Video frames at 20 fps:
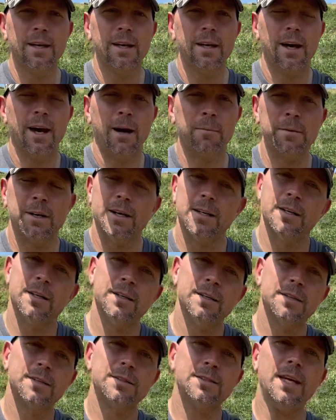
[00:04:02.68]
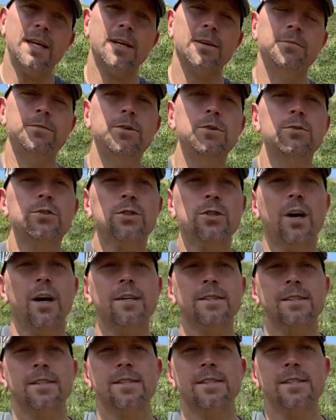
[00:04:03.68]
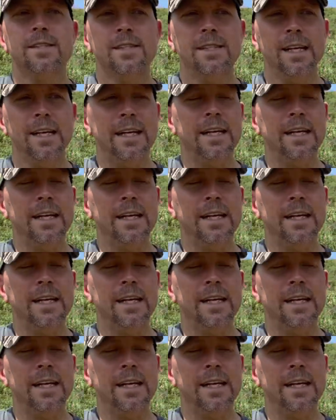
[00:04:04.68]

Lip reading: I'm gonna take a few shots and see.